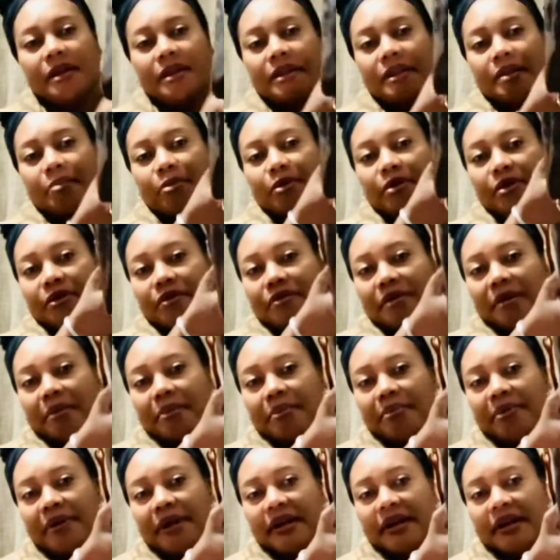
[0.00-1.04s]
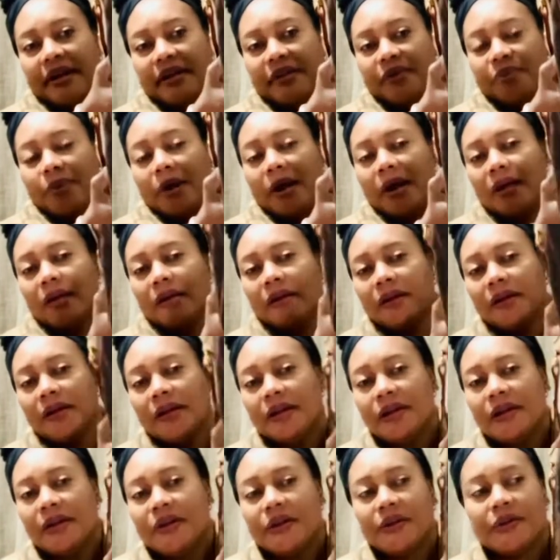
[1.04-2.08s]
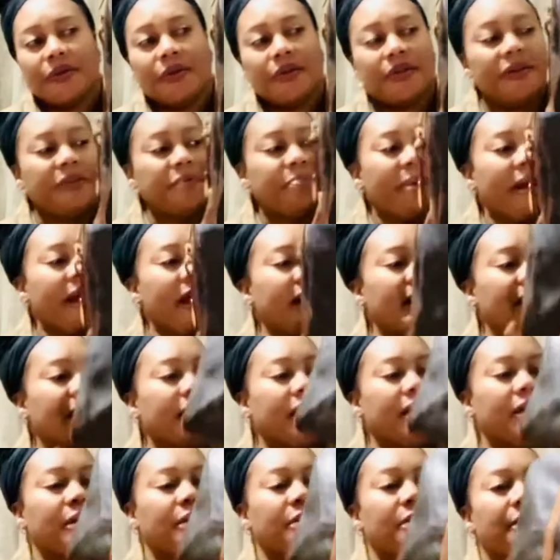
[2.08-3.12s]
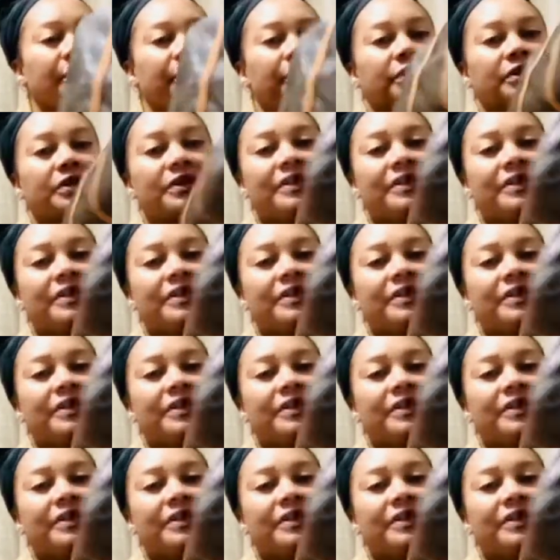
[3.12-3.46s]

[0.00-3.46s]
monogram print as well. So this bag was